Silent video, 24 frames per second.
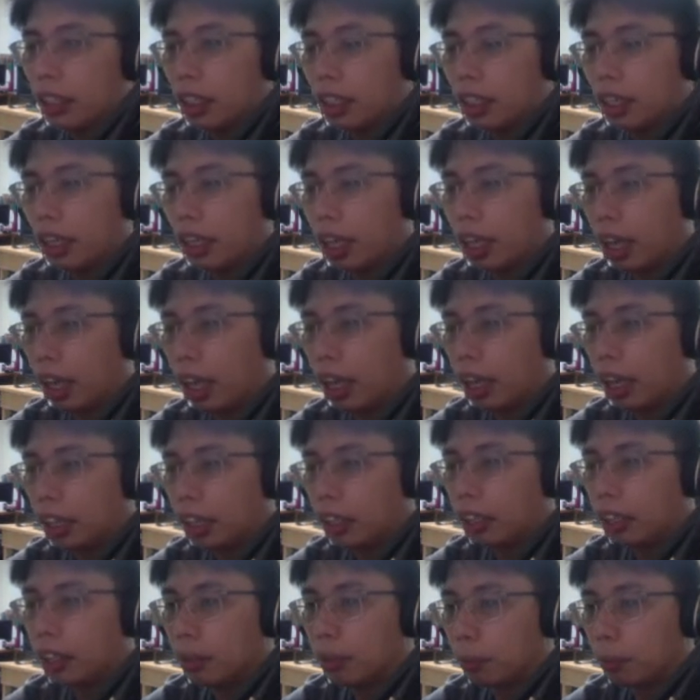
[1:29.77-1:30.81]
And
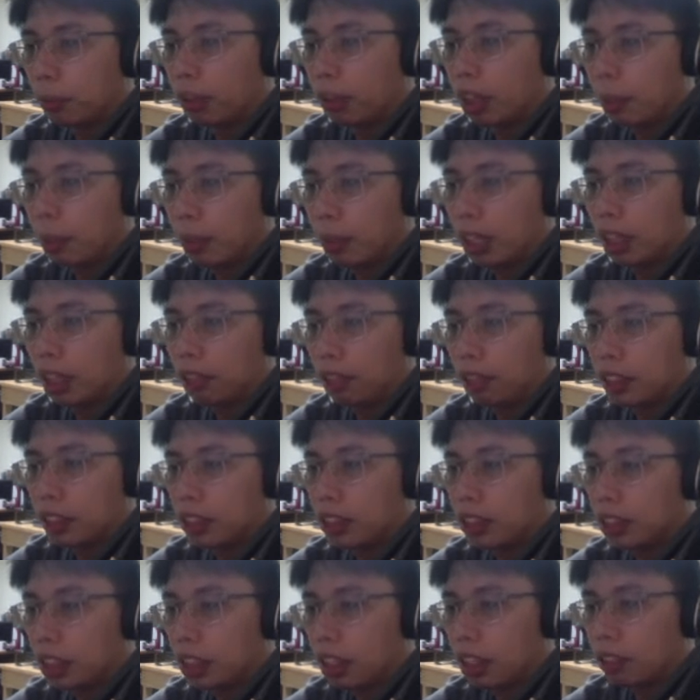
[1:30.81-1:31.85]
programming language is
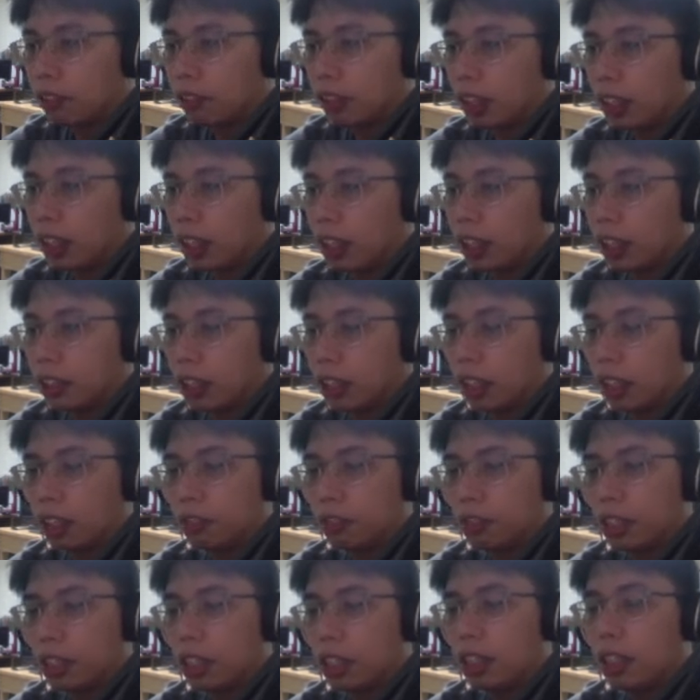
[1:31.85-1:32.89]
Java, and then I
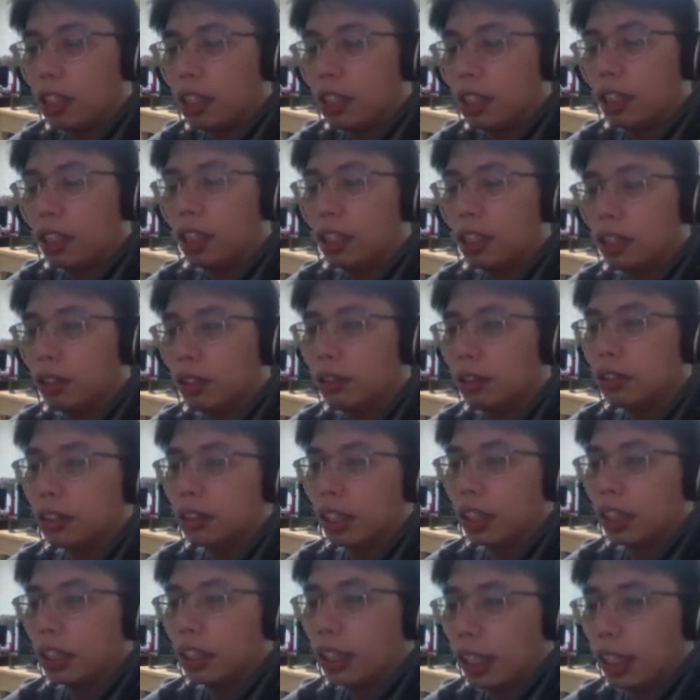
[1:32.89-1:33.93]
will use
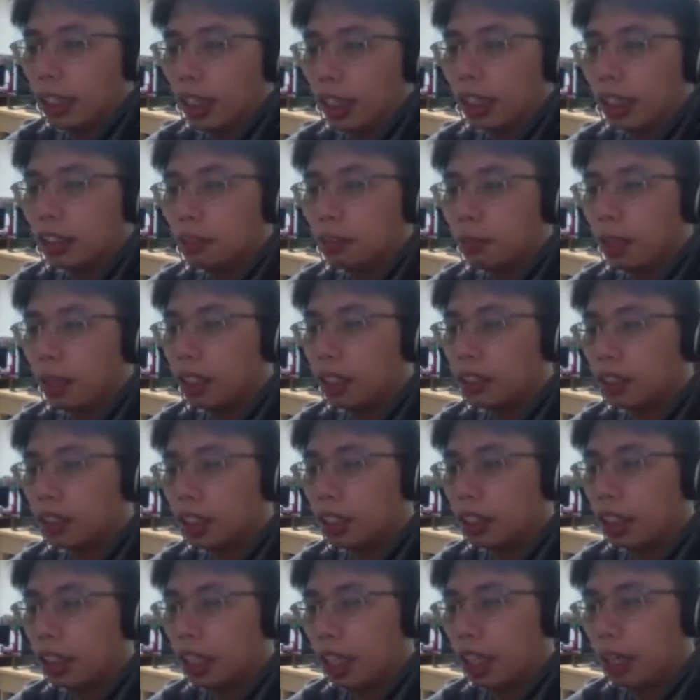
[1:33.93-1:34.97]
KitKat as my
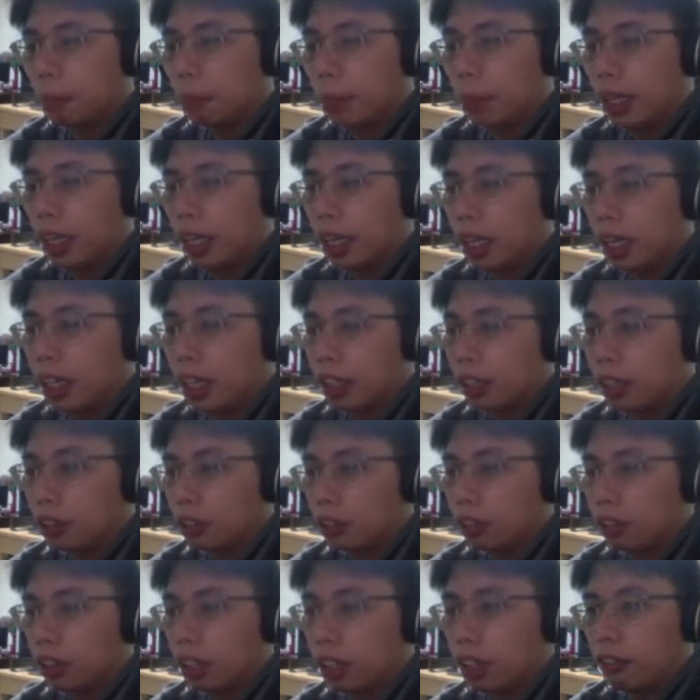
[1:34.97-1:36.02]
starting API. So
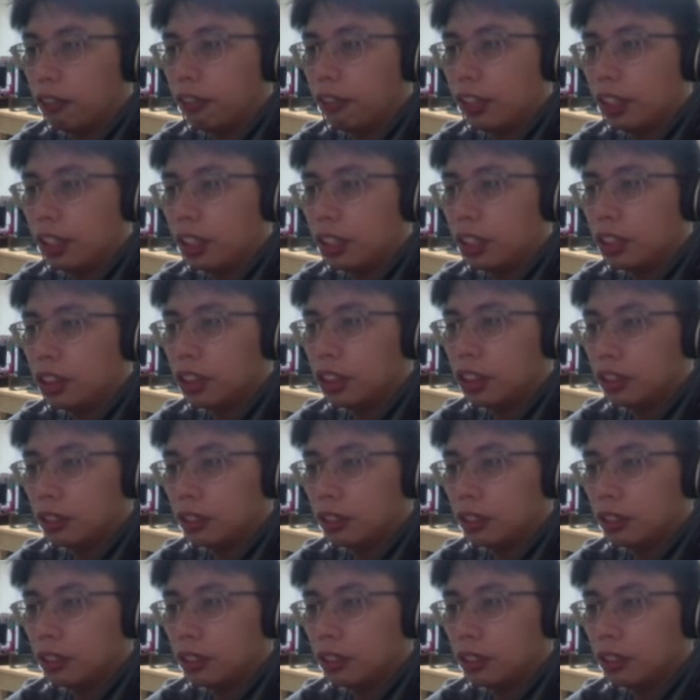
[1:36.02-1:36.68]
click finish.